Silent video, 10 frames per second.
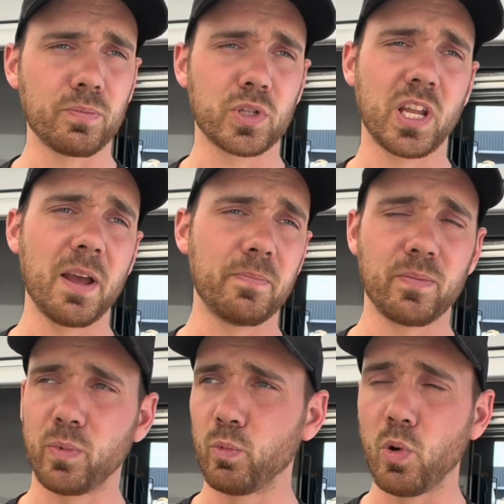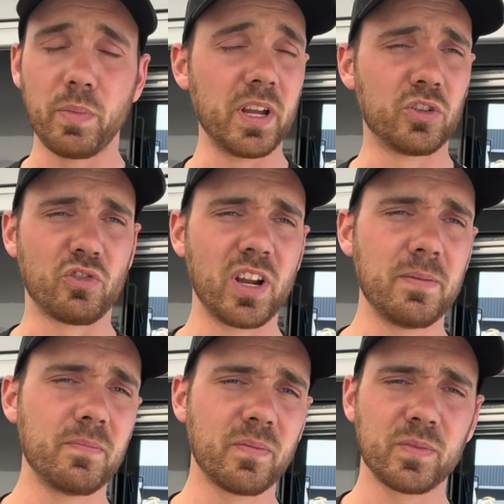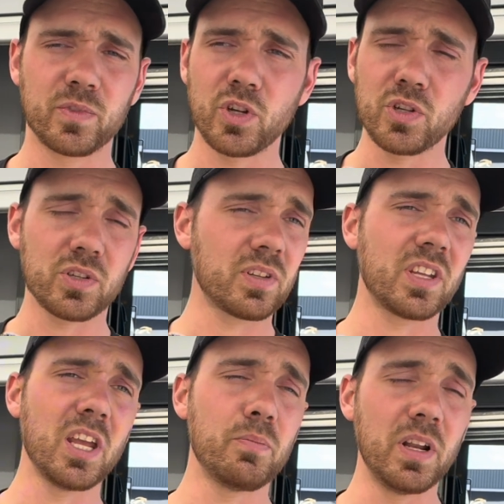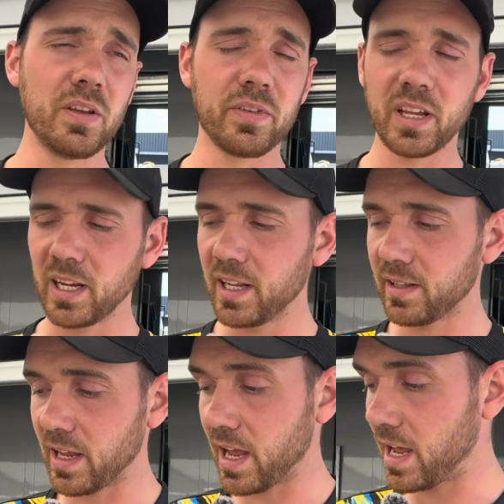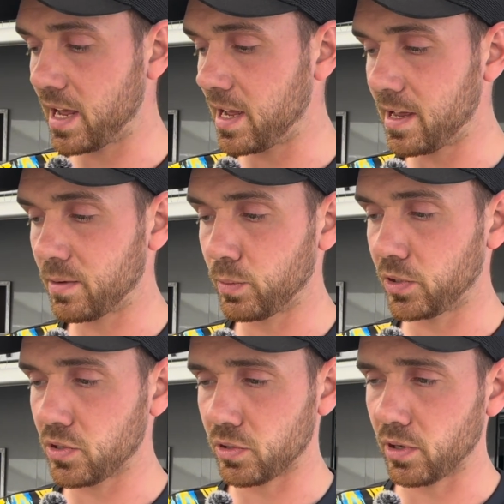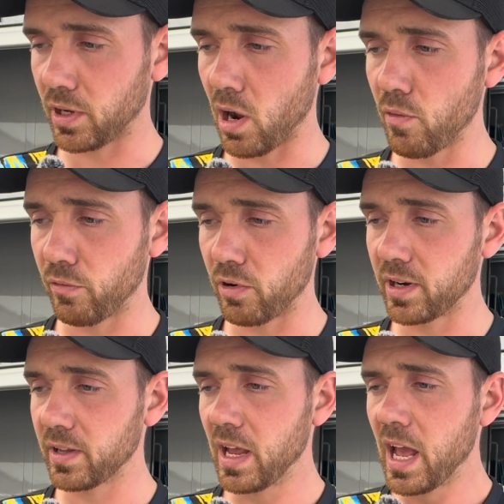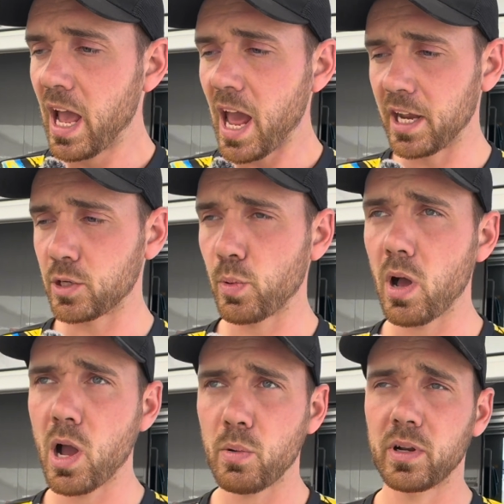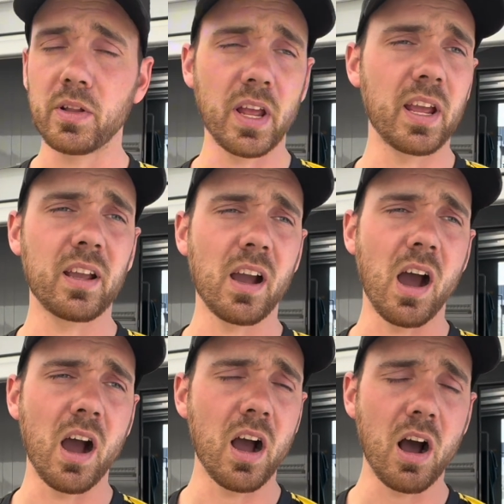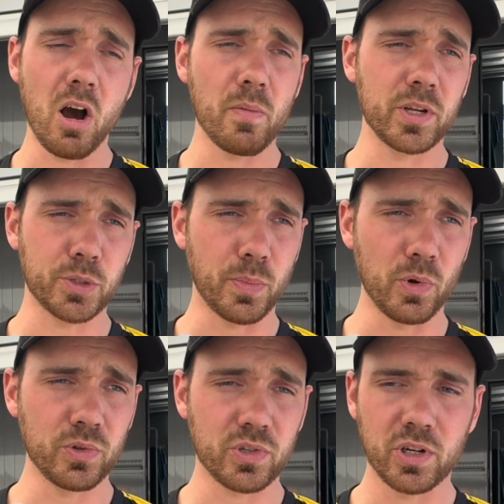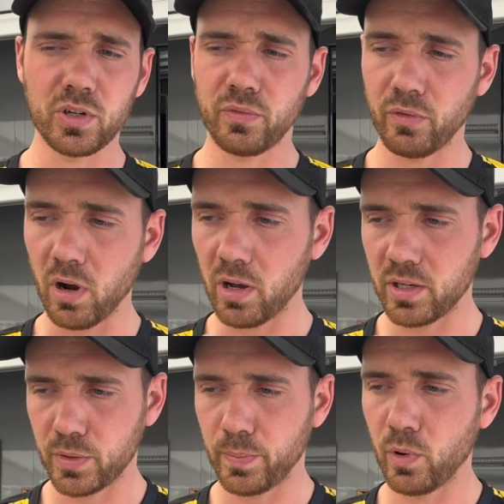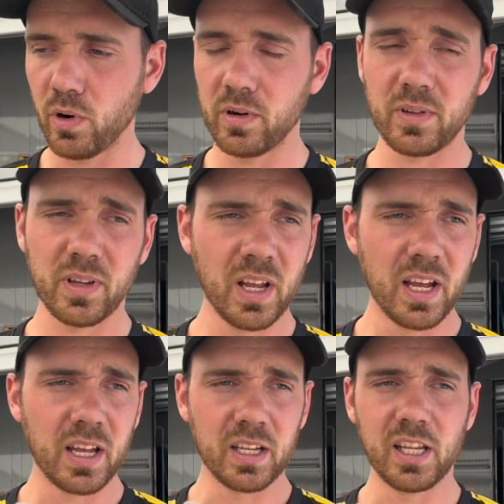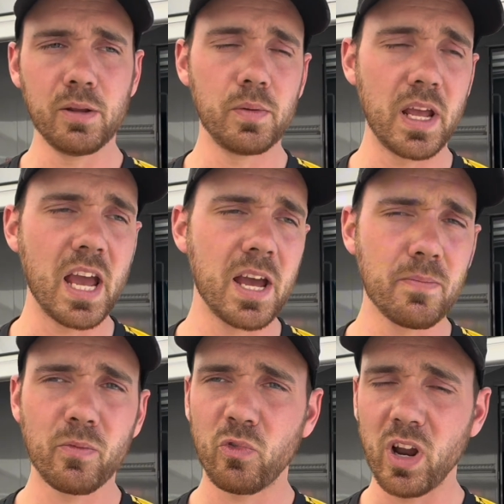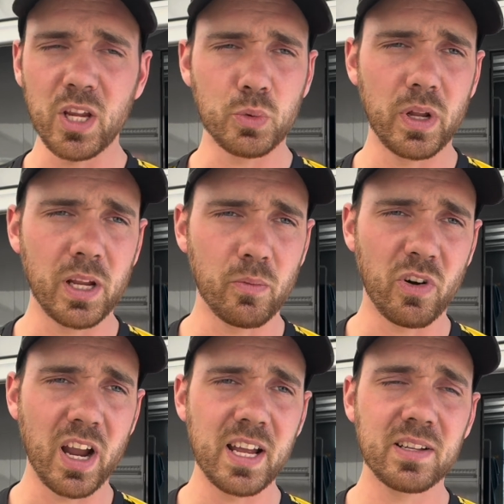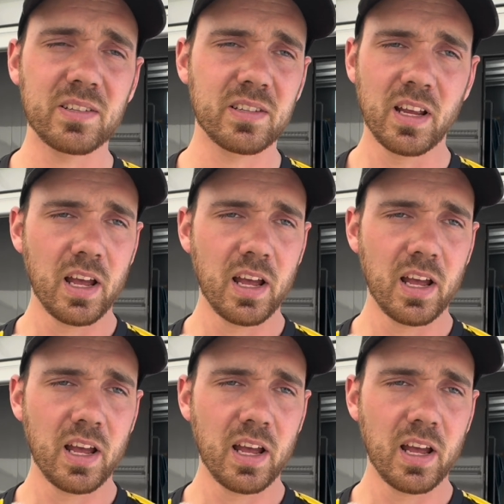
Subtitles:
step will be a dream. Just keep believing in it and we're just gonna go for it. And as well, I want to thank all my sponsors for all the support: BBM, race winning brands,